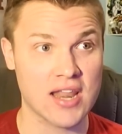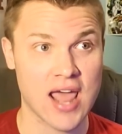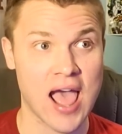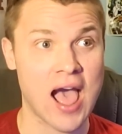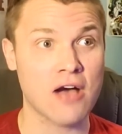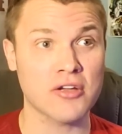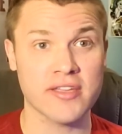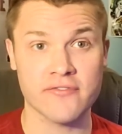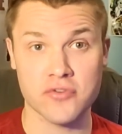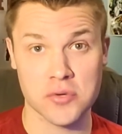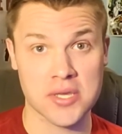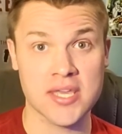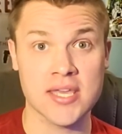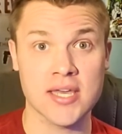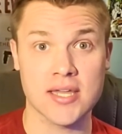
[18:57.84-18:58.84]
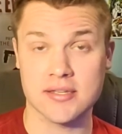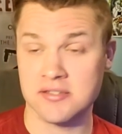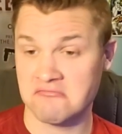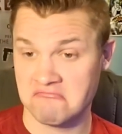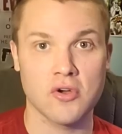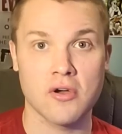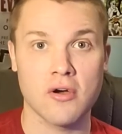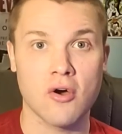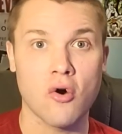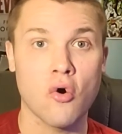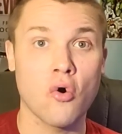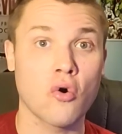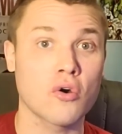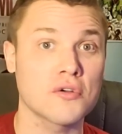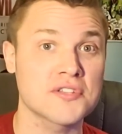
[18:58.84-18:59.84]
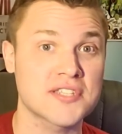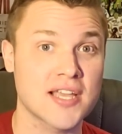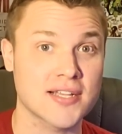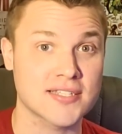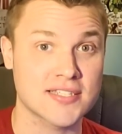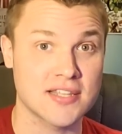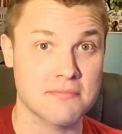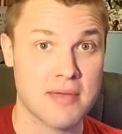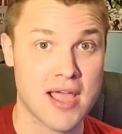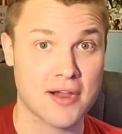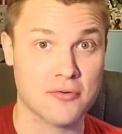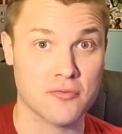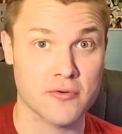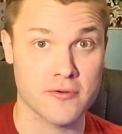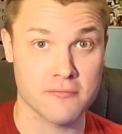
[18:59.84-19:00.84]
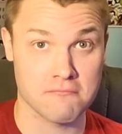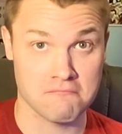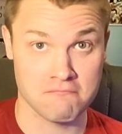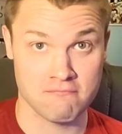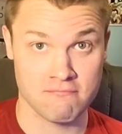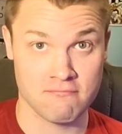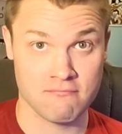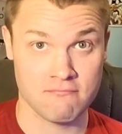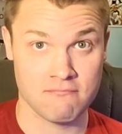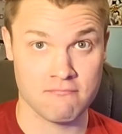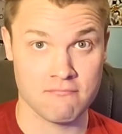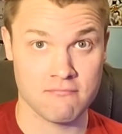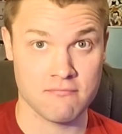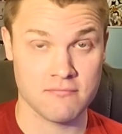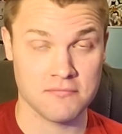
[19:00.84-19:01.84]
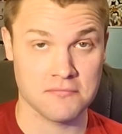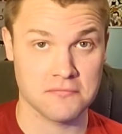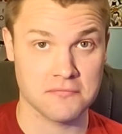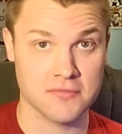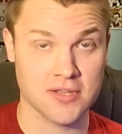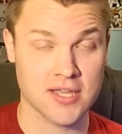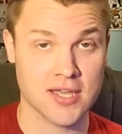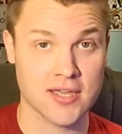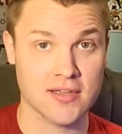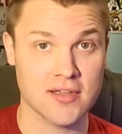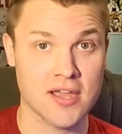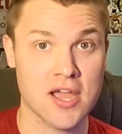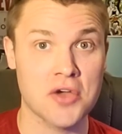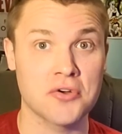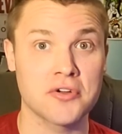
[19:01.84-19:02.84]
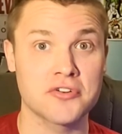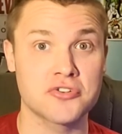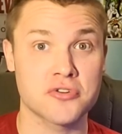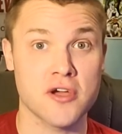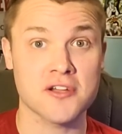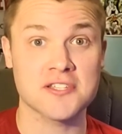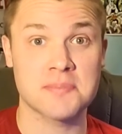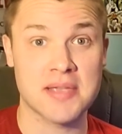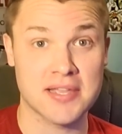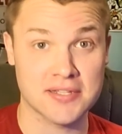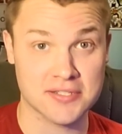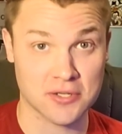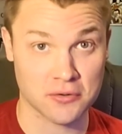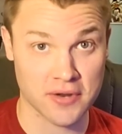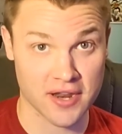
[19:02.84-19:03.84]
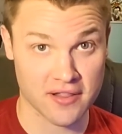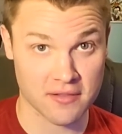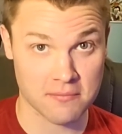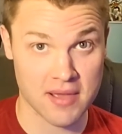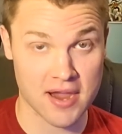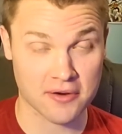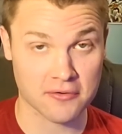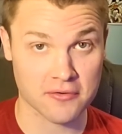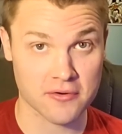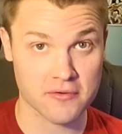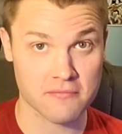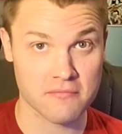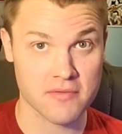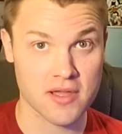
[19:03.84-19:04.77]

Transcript: I'll give you a hint oral sex in the back room. Okay? Drugs being sold out of the back room.